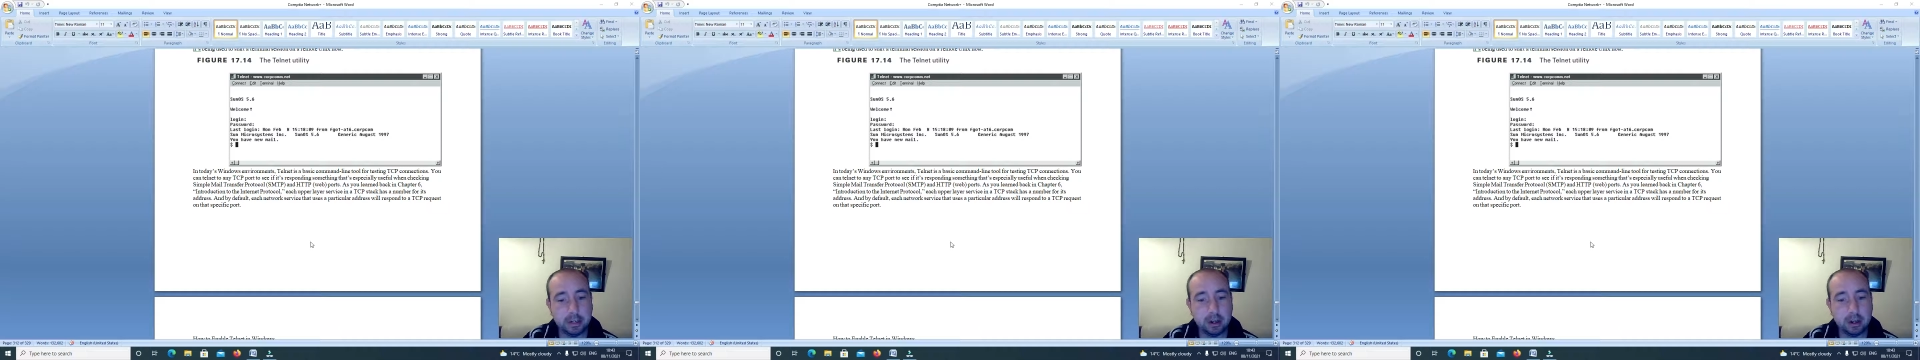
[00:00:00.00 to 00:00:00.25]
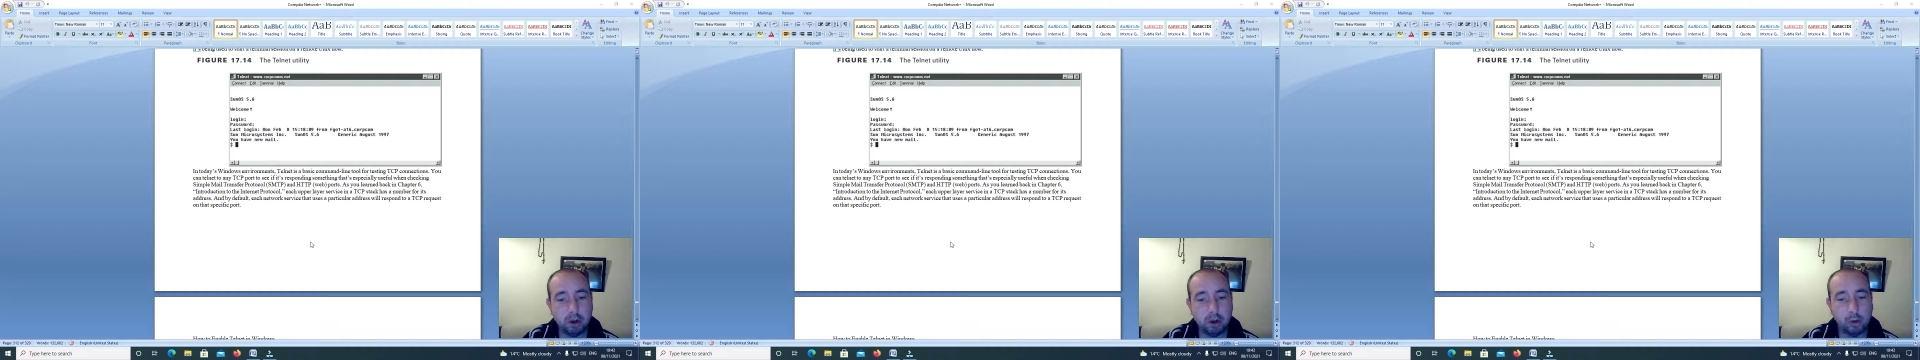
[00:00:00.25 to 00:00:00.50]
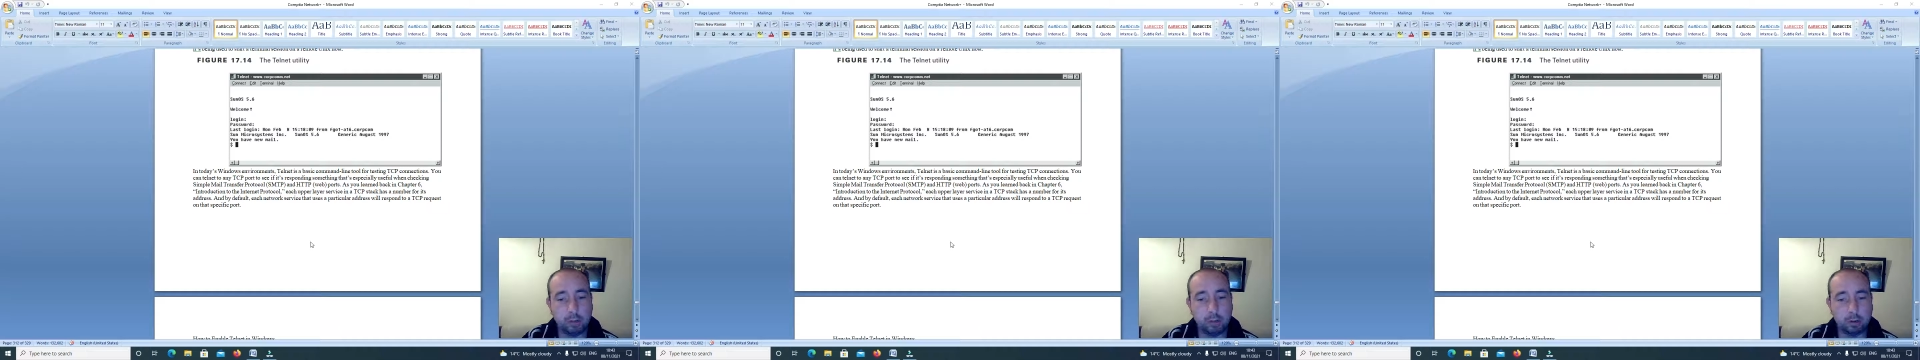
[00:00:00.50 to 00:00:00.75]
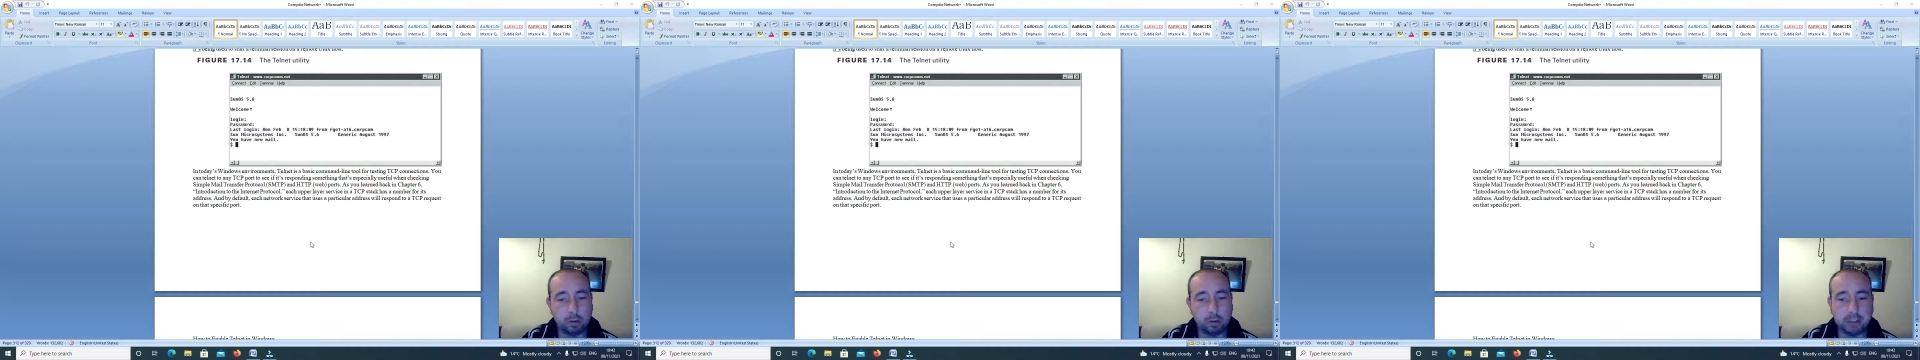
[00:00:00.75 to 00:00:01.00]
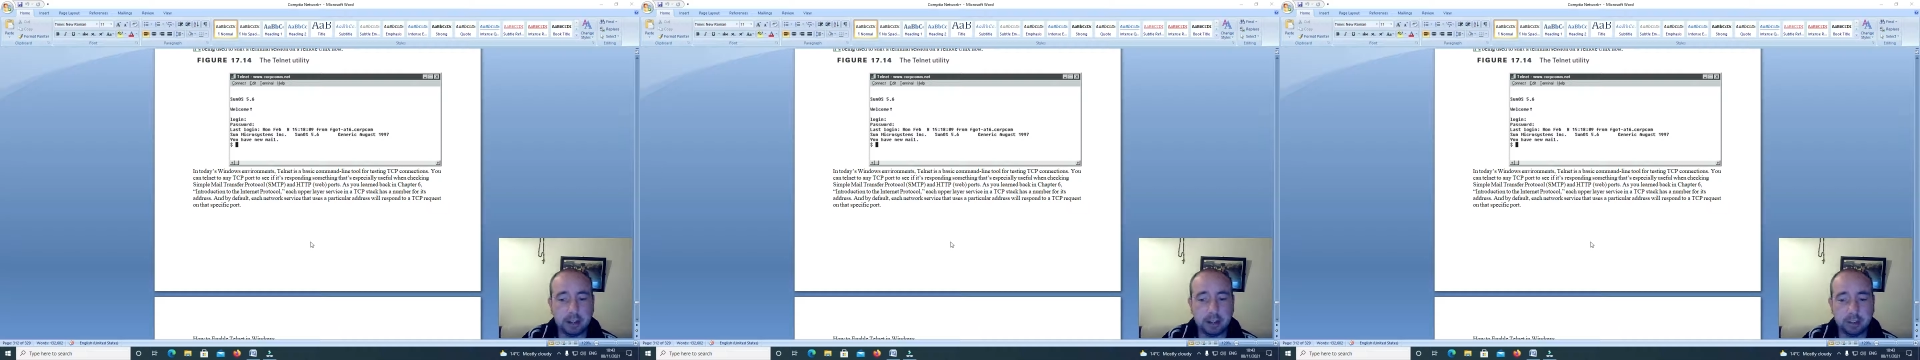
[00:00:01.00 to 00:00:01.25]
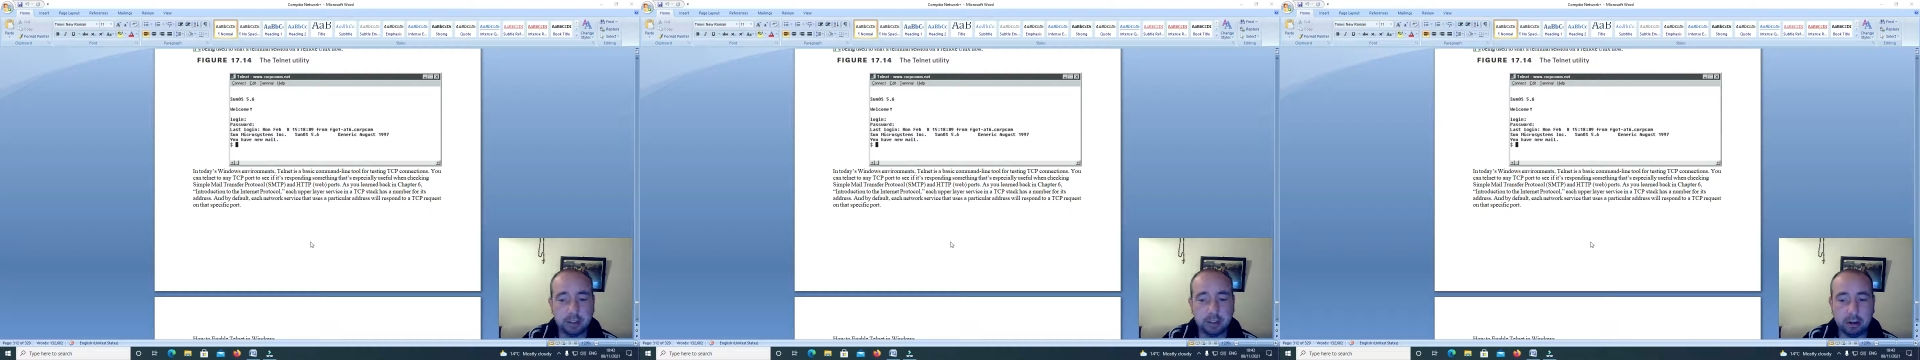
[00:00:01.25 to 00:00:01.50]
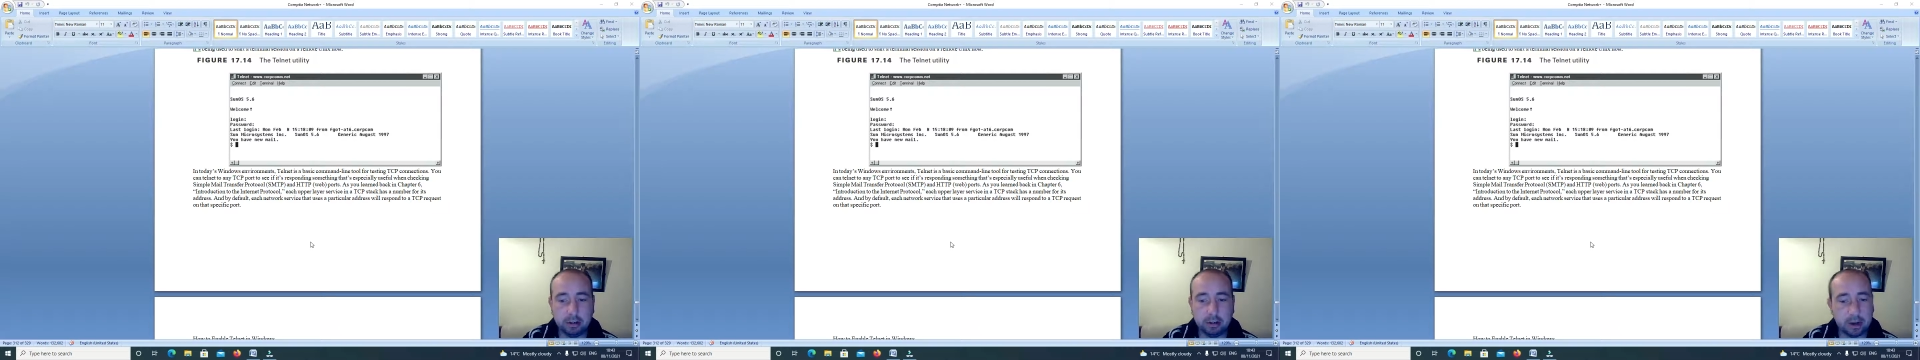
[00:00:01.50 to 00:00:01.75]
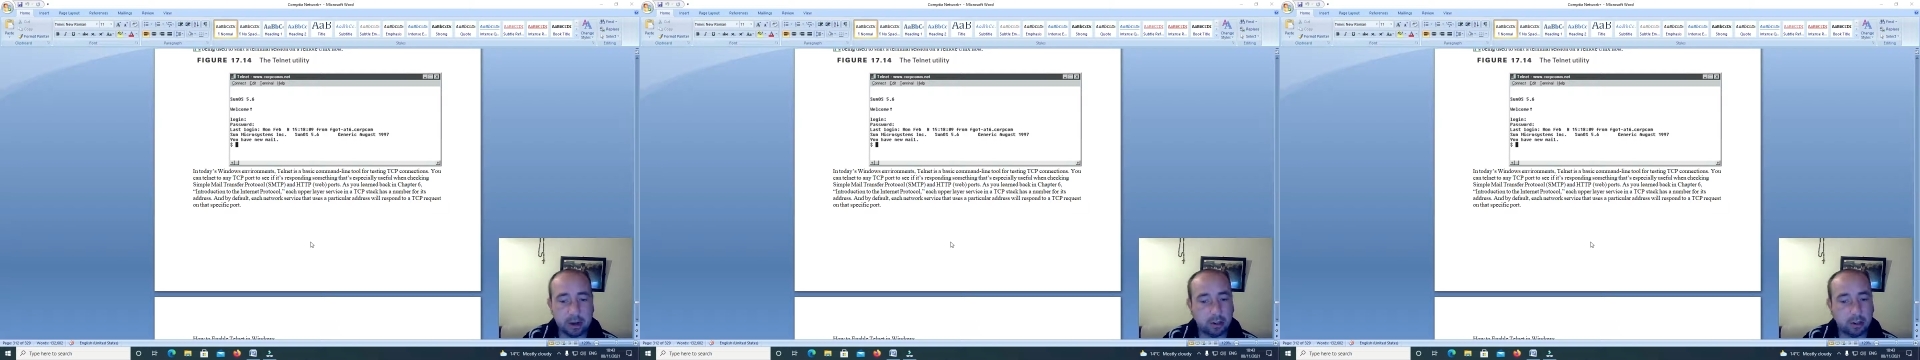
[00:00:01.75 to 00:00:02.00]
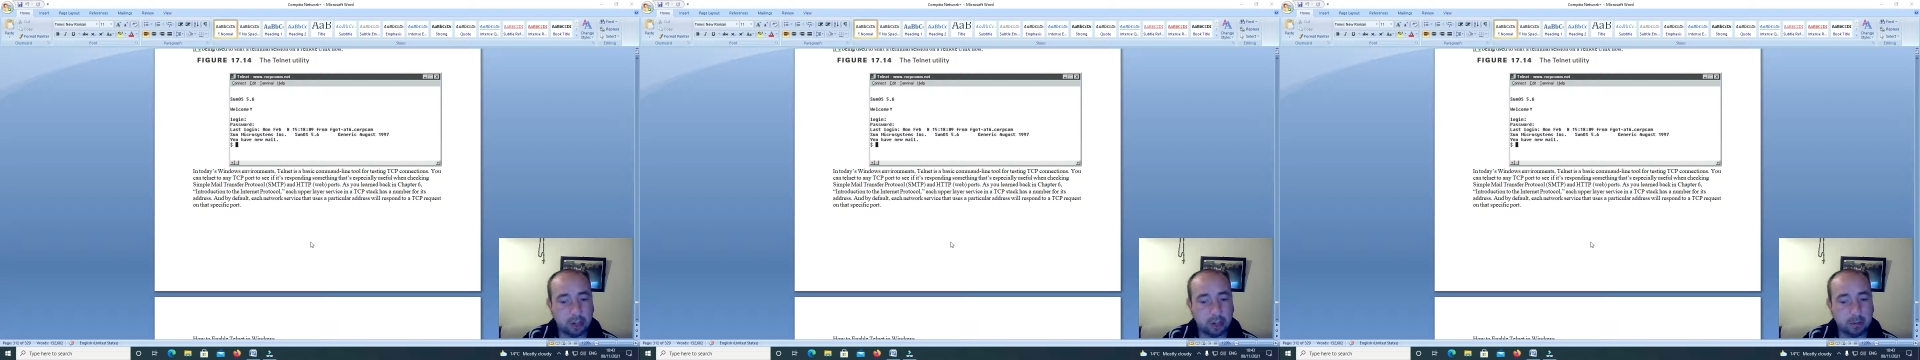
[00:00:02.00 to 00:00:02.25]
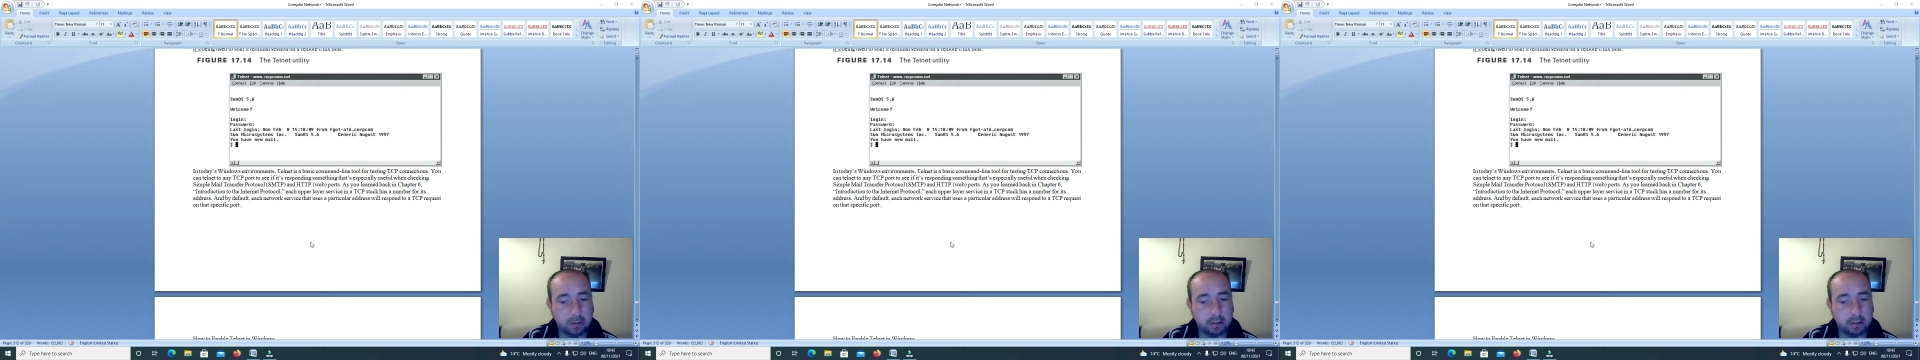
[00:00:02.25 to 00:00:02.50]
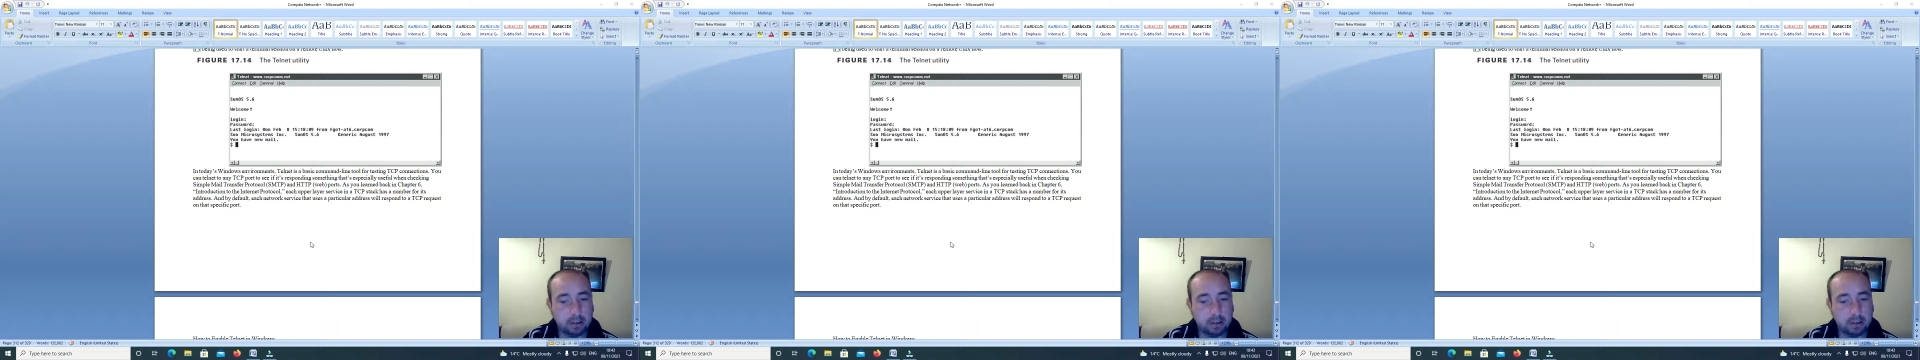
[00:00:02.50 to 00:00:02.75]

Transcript: web ports. As you learned back in Chapter 6,